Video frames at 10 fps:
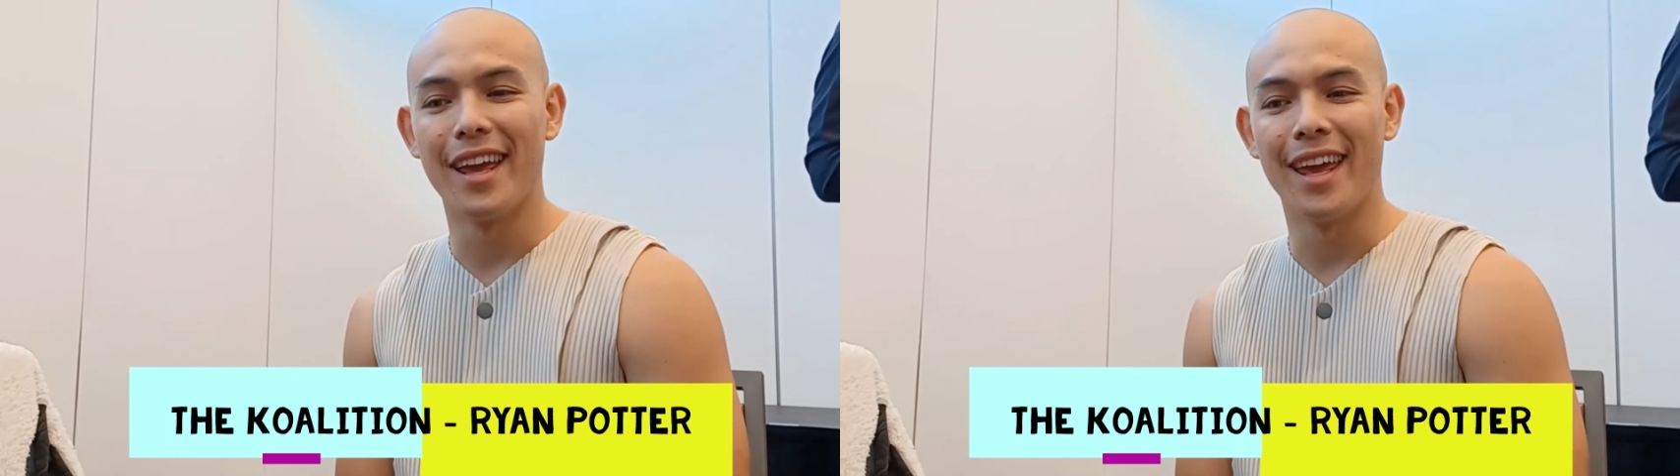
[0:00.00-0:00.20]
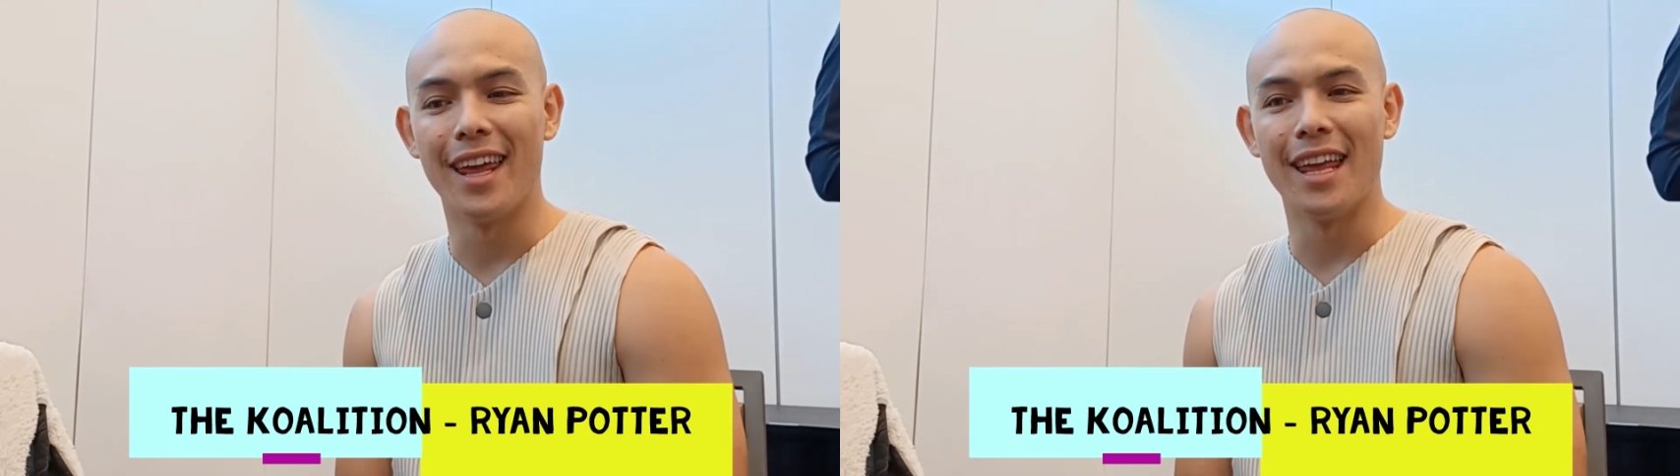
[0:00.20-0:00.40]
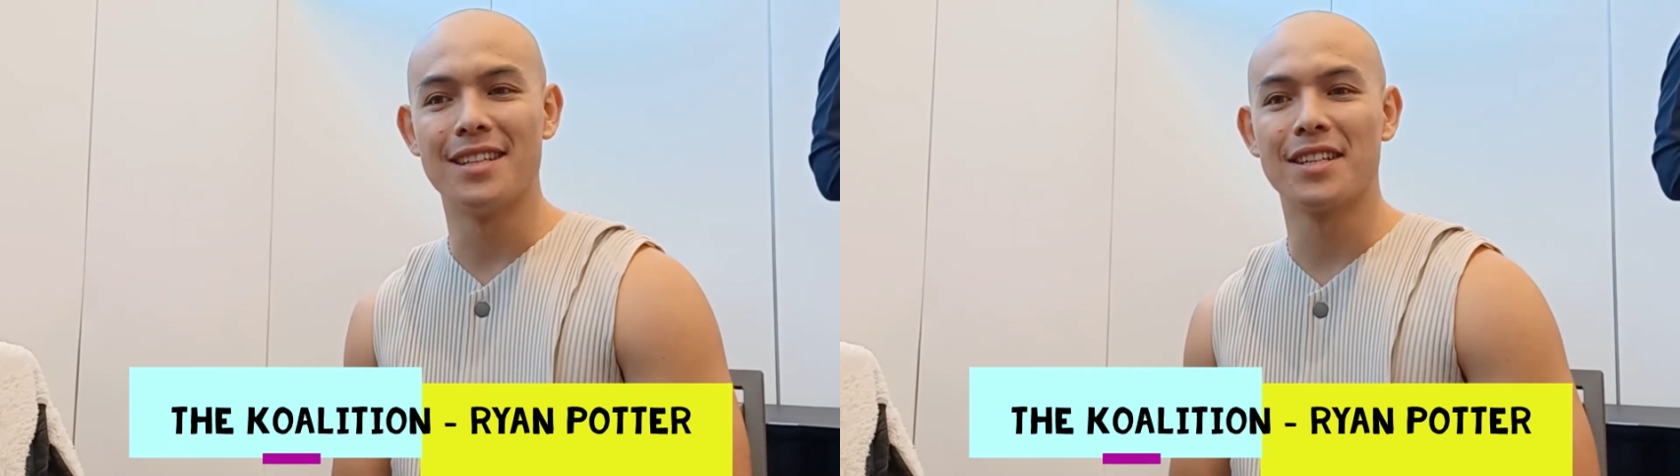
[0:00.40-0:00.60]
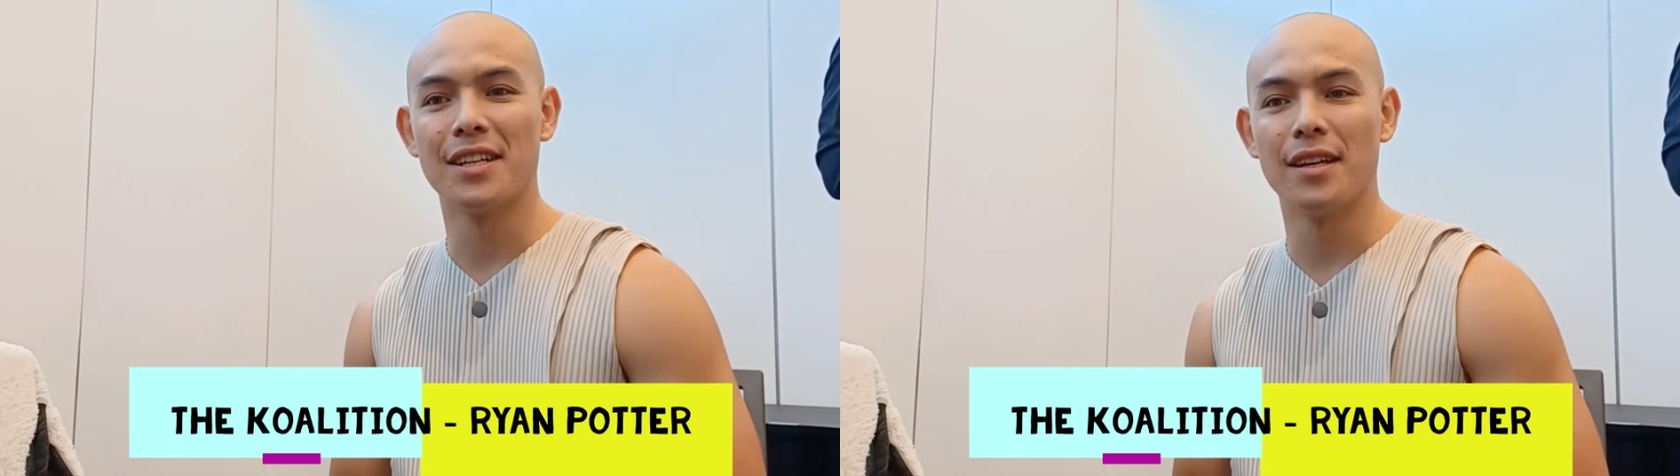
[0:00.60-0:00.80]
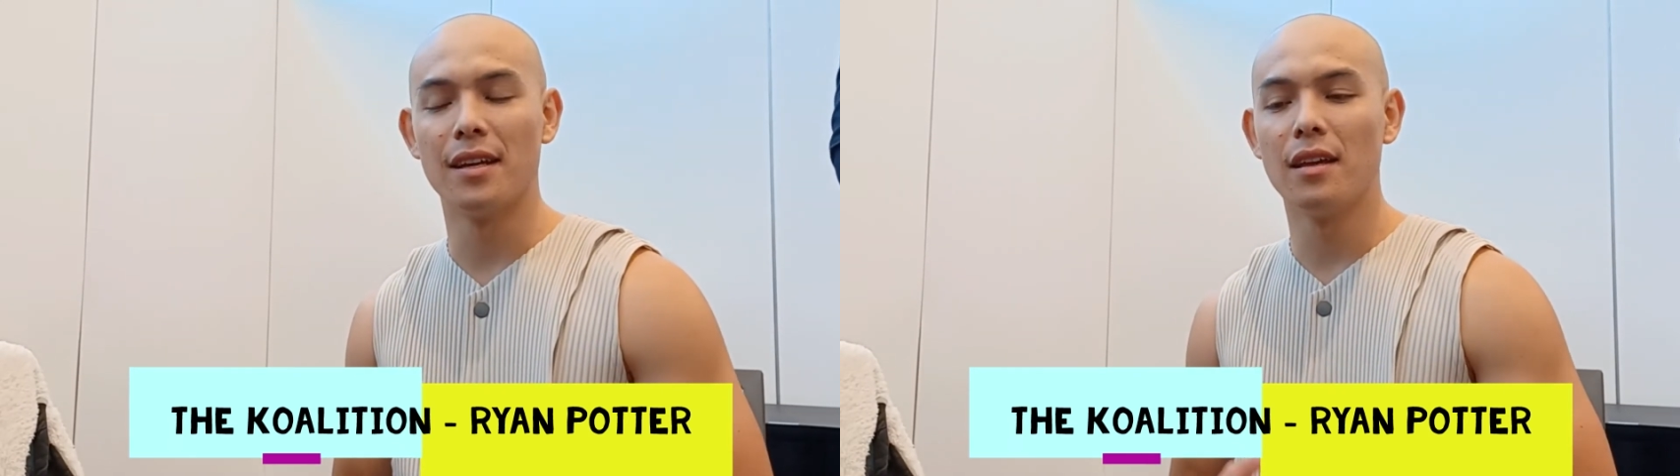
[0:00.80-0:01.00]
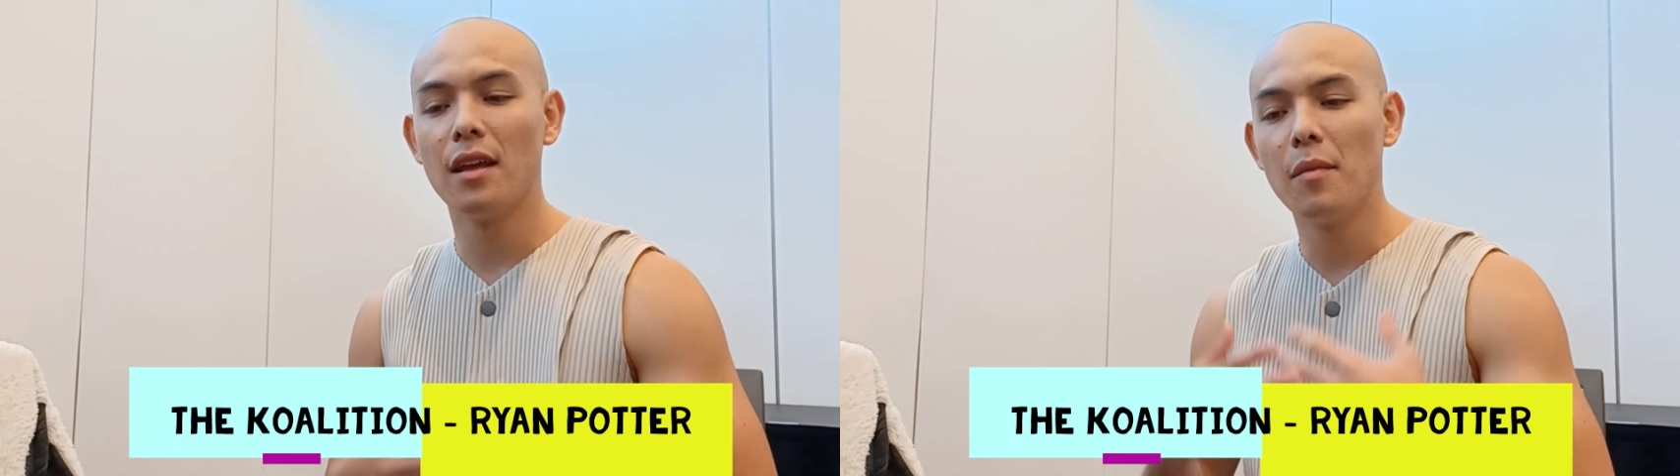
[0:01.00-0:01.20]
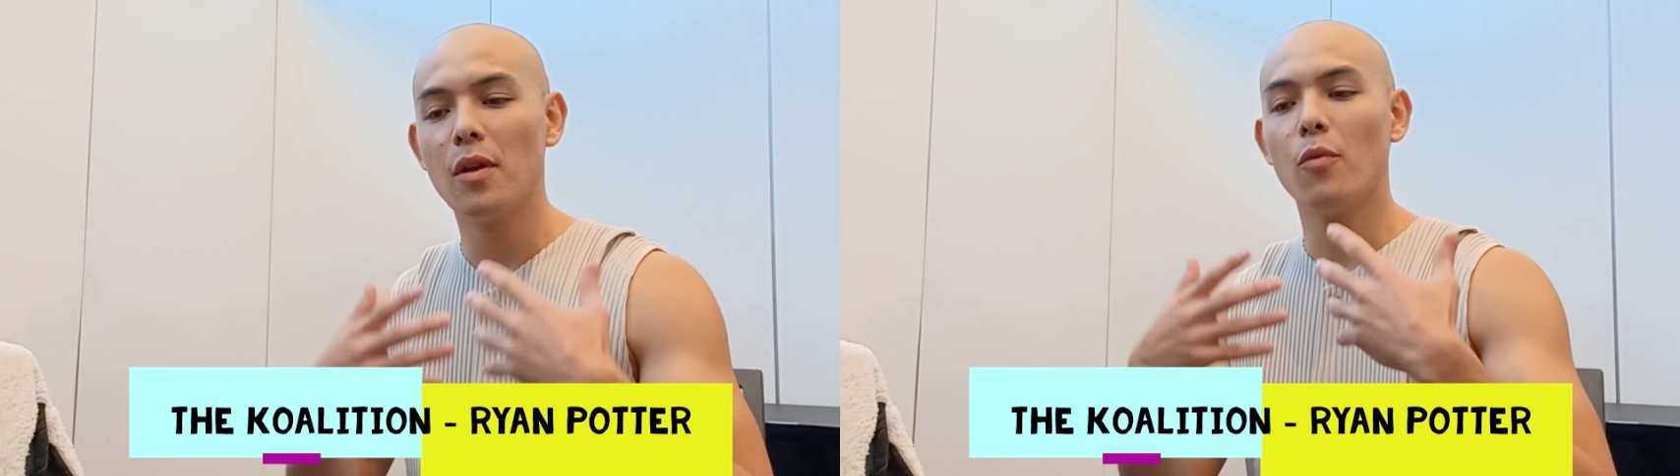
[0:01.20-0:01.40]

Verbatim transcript: it, it's gonna,